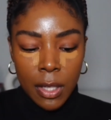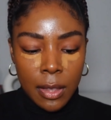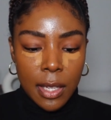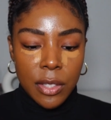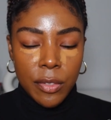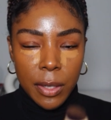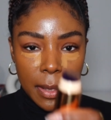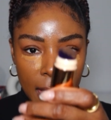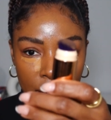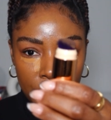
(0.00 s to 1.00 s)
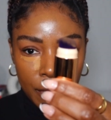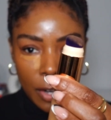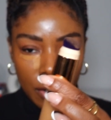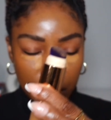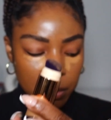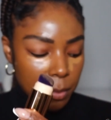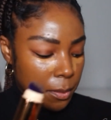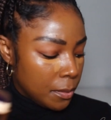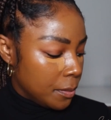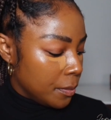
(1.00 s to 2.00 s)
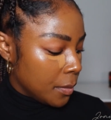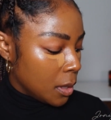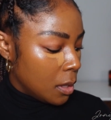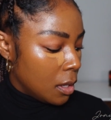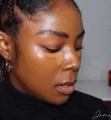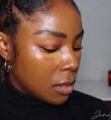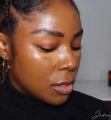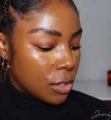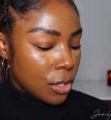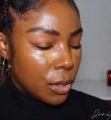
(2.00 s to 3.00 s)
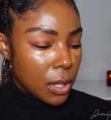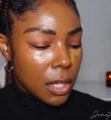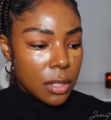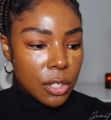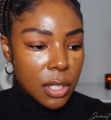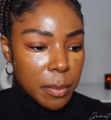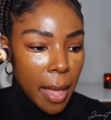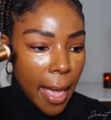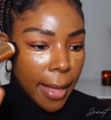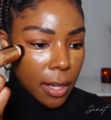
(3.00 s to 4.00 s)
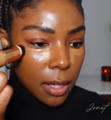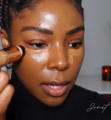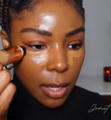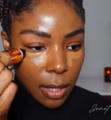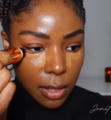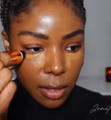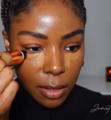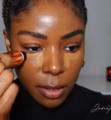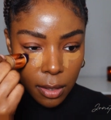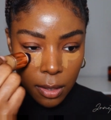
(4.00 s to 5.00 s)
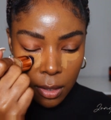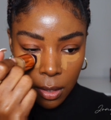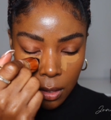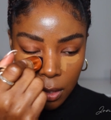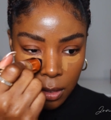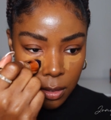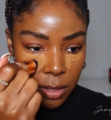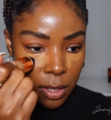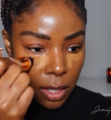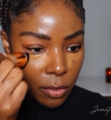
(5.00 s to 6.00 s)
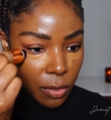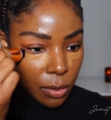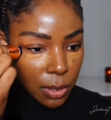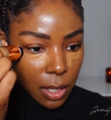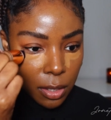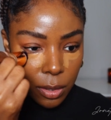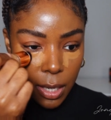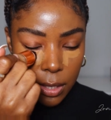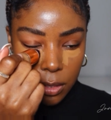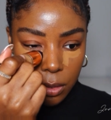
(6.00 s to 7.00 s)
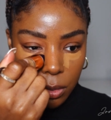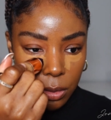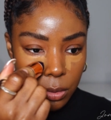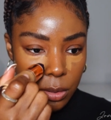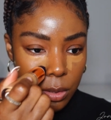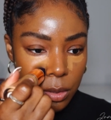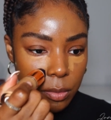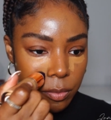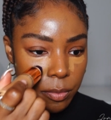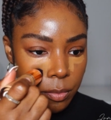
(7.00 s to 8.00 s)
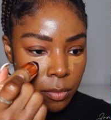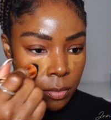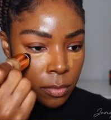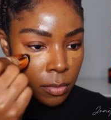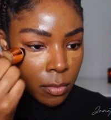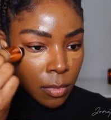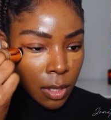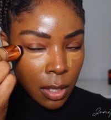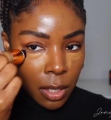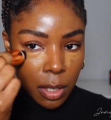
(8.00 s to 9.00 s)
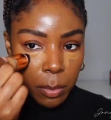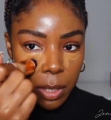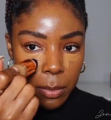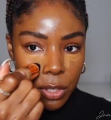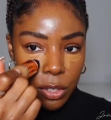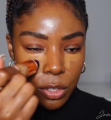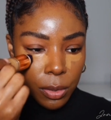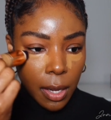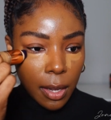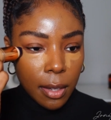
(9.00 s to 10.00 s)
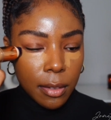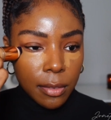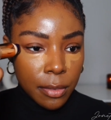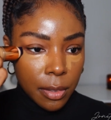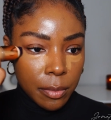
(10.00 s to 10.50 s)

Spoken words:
that's very like firm, so you can just pat it in to cover those under eye circles and any blemishes you have.